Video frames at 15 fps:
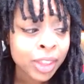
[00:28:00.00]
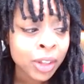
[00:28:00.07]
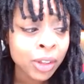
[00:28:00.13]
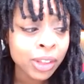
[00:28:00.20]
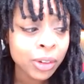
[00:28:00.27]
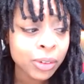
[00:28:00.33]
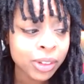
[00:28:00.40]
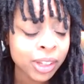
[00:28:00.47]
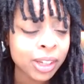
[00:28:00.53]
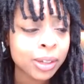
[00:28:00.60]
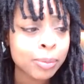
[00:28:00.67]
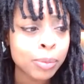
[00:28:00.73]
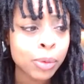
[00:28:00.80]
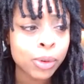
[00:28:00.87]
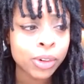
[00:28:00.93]
they were like
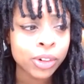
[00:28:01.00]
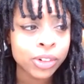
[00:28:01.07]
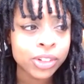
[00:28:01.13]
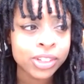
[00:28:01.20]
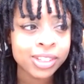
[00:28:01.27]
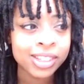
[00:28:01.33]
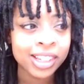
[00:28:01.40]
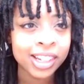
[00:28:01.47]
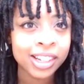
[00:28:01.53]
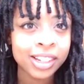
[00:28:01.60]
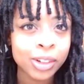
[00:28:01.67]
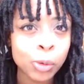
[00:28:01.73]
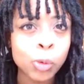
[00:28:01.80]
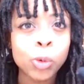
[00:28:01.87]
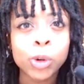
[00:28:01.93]
more just like
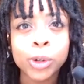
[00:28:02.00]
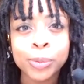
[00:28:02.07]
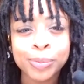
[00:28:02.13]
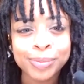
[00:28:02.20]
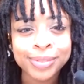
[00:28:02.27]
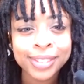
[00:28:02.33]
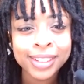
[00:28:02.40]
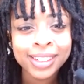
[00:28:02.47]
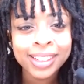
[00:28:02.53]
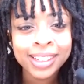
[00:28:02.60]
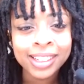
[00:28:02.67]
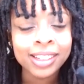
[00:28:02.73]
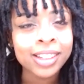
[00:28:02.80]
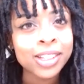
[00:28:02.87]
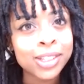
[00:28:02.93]
warm.
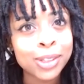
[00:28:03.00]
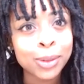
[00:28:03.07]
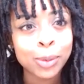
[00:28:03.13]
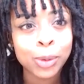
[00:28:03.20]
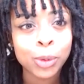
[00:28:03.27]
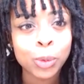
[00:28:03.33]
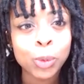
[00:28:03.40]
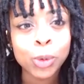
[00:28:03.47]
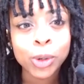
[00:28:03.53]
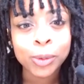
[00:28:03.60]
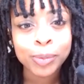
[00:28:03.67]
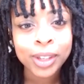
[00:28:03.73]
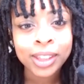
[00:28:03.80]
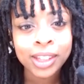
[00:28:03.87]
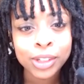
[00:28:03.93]
Yeah, that's the word,
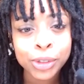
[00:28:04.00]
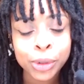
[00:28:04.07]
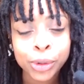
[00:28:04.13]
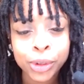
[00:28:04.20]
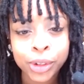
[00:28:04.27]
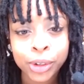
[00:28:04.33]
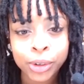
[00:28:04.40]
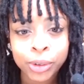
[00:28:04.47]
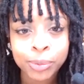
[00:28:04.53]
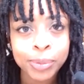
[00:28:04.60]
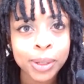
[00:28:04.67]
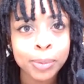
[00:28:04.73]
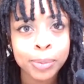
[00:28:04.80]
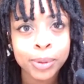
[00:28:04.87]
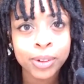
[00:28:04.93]
warm. I think Tokyo
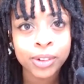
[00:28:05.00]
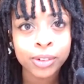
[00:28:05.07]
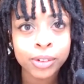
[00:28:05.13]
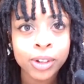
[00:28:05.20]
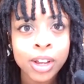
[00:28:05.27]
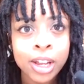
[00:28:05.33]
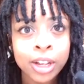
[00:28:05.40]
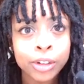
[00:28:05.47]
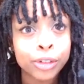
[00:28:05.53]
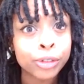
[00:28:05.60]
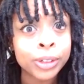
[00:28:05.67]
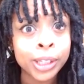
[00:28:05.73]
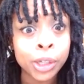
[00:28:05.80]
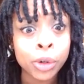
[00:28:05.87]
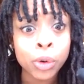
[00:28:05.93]
people are
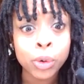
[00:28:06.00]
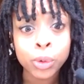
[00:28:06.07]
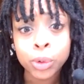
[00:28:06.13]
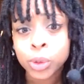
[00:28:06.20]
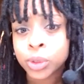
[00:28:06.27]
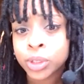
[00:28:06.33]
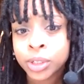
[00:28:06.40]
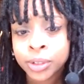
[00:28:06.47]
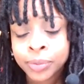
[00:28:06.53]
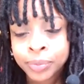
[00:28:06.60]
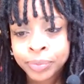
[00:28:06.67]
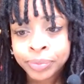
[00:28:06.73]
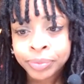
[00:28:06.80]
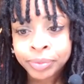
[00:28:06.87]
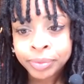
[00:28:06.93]
really cold.
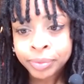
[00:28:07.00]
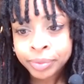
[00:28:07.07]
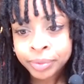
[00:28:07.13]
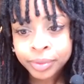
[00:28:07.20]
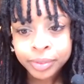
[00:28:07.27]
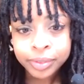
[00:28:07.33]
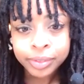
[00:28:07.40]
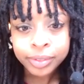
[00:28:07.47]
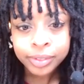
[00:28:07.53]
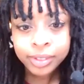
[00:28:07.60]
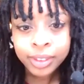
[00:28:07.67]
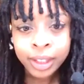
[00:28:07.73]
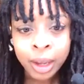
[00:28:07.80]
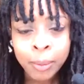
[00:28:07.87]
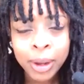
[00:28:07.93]

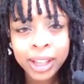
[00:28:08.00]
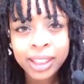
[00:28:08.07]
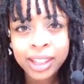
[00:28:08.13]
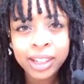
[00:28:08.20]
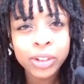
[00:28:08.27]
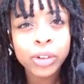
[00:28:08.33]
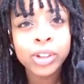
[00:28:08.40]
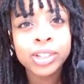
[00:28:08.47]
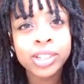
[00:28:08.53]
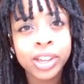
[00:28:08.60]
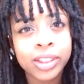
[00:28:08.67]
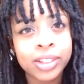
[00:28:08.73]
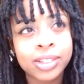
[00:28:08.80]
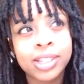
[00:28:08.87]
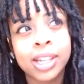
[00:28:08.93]
But I think you can say
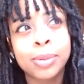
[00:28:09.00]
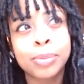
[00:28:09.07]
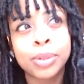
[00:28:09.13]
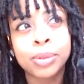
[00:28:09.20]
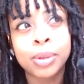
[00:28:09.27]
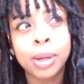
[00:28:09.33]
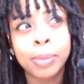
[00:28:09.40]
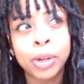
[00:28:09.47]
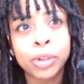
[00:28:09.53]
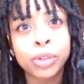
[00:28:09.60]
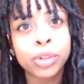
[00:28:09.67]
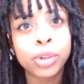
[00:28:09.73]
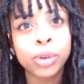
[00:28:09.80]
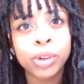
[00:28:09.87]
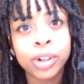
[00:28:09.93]
the same about
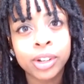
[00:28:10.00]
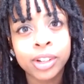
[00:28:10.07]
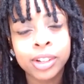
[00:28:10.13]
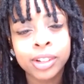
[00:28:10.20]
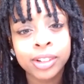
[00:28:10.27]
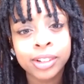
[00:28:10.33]
New York.